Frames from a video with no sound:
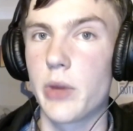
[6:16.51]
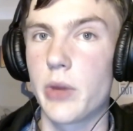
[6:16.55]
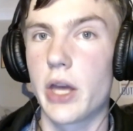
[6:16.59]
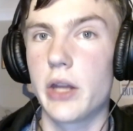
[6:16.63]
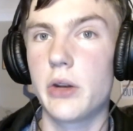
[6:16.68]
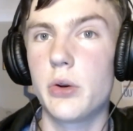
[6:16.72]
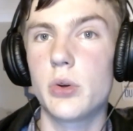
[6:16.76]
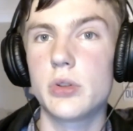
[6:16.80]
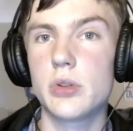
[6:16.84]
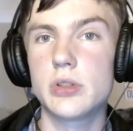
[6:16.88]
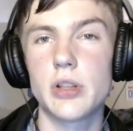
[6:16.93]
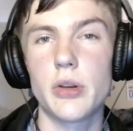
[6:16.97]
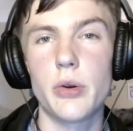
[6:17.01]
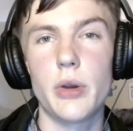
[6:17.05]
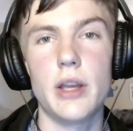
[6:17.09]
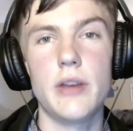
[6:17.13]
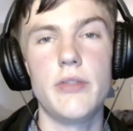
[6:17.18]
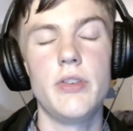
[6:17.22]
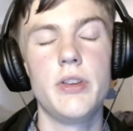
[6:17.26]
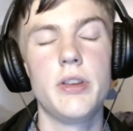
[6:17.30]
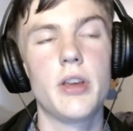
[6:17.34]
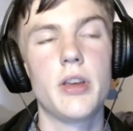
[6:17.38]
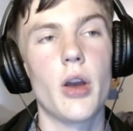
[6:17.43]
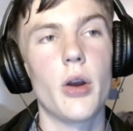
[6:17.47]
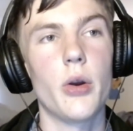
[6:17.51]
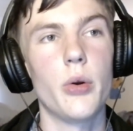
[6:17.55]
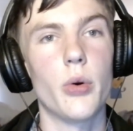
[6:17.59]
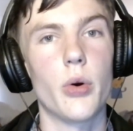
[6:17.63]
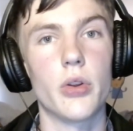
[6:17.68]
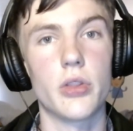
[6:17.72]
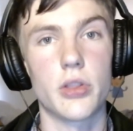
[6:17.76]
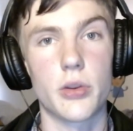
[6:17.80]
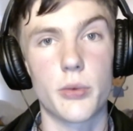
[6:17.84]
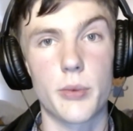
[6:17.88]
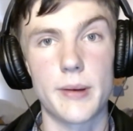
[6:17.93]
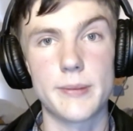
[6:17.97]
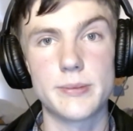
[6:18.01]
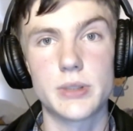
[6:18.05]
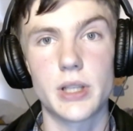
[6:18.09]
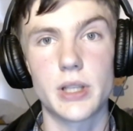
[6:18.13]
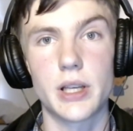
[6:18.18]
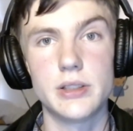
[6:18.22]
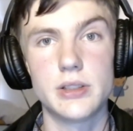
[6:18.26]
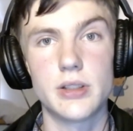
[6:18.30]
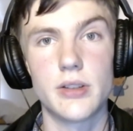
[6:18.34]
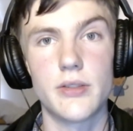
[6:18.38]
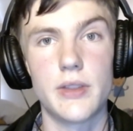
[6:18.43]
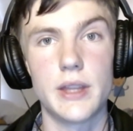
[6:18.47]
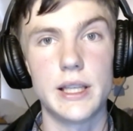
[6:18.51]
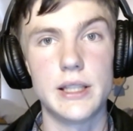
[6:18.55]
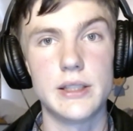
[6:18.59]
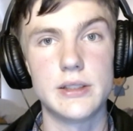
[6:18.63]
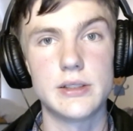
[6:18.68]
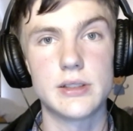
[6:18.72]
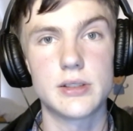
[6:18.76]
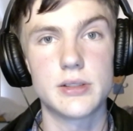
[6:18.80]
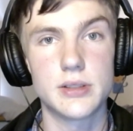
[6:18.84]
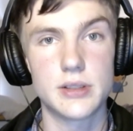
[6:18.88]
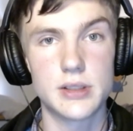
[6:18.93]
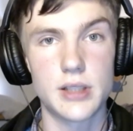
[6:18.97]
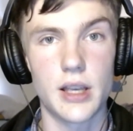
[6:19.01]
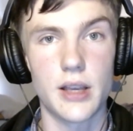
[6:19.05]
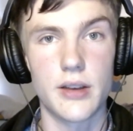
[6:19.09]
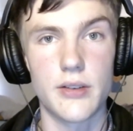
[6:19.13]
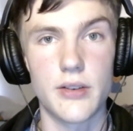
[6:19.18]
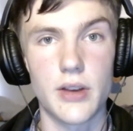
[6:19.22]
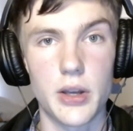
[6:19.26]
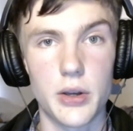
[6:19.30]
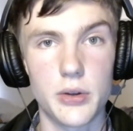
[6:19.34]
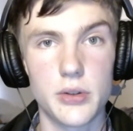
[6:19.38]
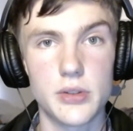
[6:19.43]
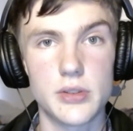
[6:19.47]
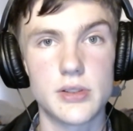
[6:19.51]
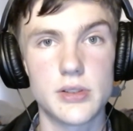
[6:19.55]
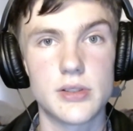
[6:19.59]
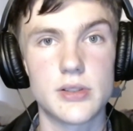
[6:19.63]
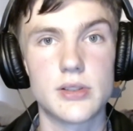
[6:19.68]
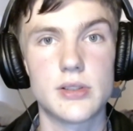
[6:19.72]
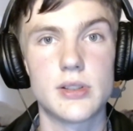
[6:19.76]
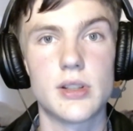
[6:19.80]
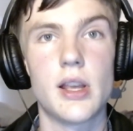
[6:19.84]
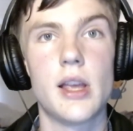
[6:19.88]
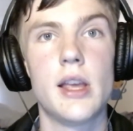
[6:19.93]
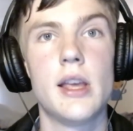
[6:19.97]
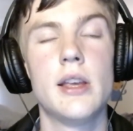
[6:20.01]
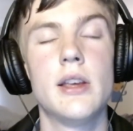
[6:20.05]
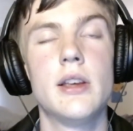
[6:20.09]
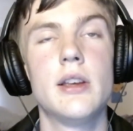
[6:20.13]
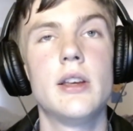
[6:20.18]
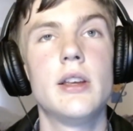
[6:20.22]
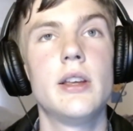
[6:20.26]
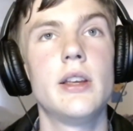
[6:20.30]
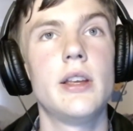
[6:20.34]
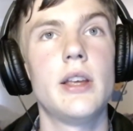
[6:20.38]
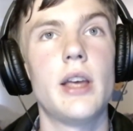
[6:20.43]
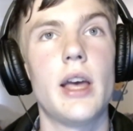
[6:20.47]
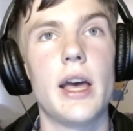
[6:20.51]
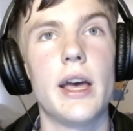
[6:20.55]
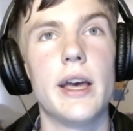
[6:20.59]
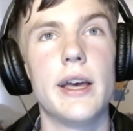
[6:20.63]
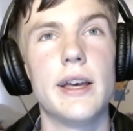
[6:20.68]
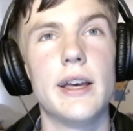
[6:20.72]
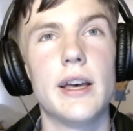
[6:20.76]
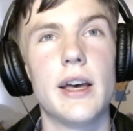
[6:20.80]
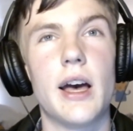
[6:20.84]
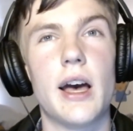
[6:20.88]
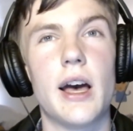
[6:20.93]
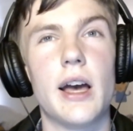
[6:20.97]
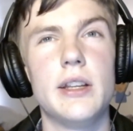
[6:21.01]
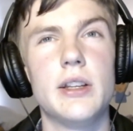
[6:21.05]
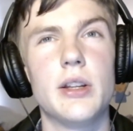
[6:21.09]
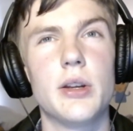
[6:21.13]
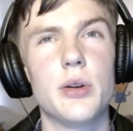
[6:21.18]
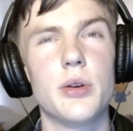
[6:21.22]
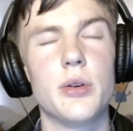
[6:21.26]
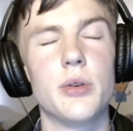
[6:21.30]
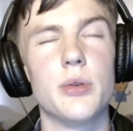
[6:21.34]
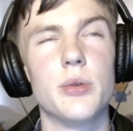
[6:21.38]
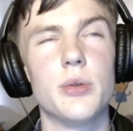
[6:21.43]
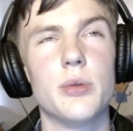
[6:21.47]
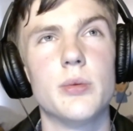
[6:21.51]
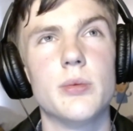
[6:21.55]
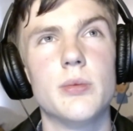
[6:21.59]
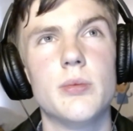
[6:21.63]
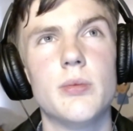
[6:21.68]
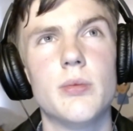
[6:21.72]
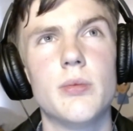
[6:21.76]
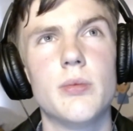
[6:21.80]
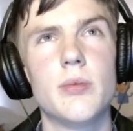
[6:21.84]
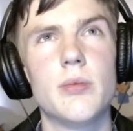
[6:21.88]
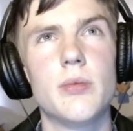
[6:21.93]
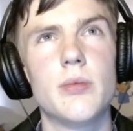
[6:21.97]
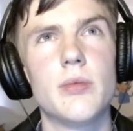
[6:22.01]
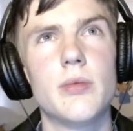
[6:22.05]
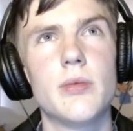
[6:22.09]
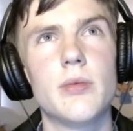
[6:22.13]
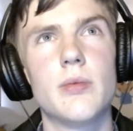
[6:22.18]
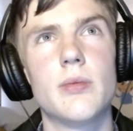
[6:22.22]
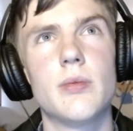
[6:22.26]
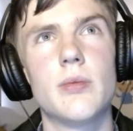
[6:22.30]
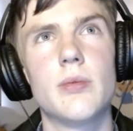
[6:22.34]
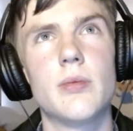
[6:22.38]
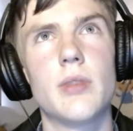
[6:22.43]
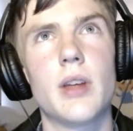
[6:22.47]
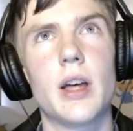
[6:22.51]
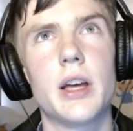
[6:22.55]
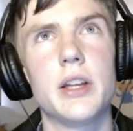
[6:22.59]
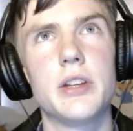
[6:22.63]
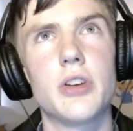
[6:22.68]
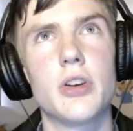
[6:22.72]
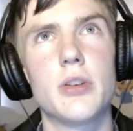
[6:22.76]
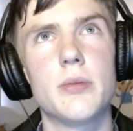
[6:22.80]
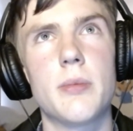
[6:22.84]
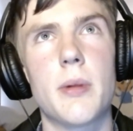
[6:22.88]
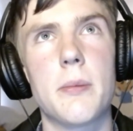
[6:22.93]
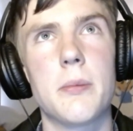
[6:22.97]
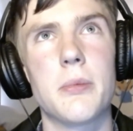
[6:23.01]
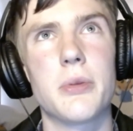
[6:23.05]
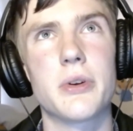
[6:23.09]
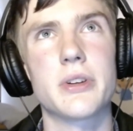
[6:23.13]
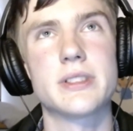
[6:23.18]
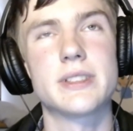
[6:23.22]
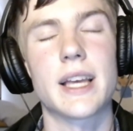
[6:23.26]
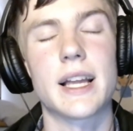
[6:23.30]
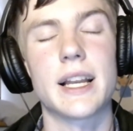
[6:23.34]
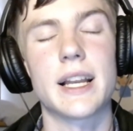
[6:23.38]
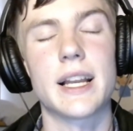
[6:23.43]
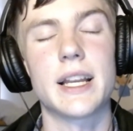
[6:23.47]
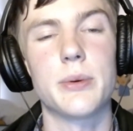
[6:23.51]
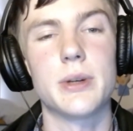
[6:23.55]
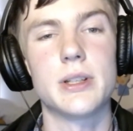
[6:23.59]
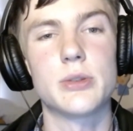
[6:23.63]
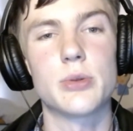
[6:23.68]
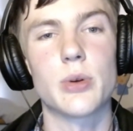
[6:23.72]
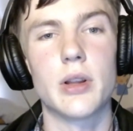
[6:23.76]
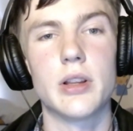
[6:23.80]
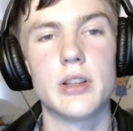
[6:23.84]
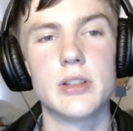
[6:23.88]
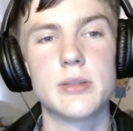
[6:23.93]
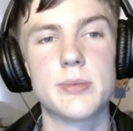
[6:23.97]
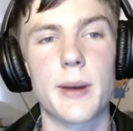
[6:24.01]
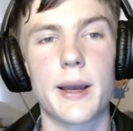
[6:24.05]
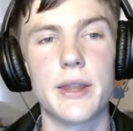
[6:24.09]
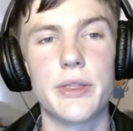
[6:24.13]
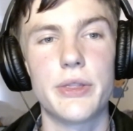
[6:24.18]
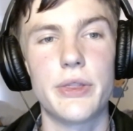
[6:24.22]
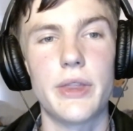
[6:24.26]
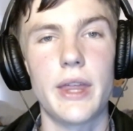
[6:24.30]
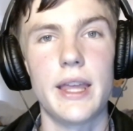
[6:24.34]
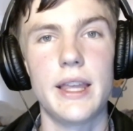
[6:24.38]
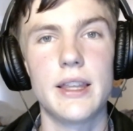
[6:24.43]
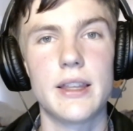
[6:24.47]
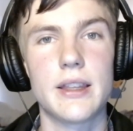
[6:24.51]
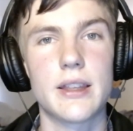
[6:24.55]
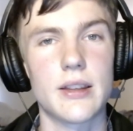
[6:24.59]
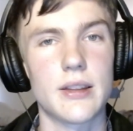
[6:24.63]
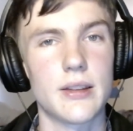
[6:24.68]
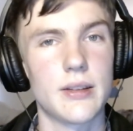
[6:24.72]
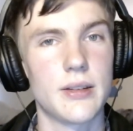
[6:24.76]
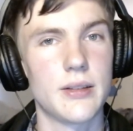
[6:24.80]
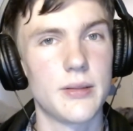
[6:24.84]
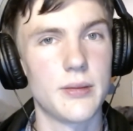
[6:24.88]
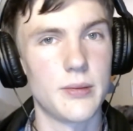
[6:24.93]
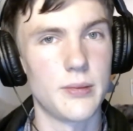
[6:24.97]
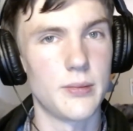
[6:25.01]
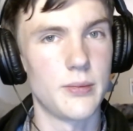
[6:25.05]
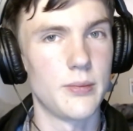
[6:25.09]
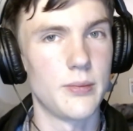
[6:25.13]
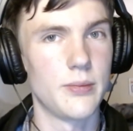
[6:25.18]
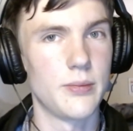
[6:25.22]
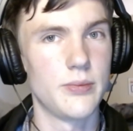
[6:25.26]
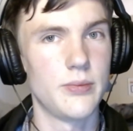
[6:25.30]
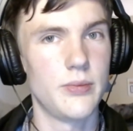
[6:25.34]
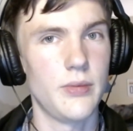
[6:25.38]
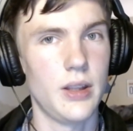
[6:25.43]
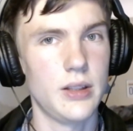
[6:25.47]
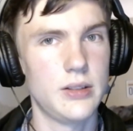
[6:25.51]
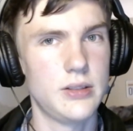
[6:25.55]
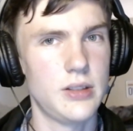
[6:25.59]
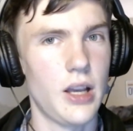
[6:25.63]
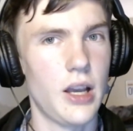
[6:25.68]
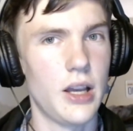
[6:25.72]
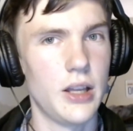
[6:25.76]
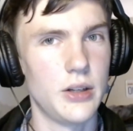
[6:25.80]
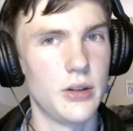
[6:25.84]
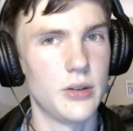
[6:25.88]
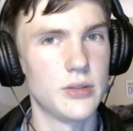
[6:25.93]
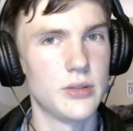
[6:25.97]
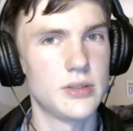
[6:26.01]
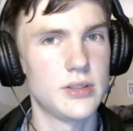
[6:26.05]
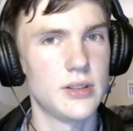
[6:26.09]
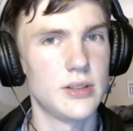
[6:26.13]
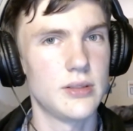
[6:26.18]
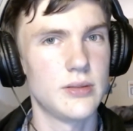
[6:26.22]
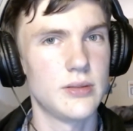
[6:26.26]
And also, if you go on the websites of these server hosts, I don't remember exactly which ones, but I think Aternos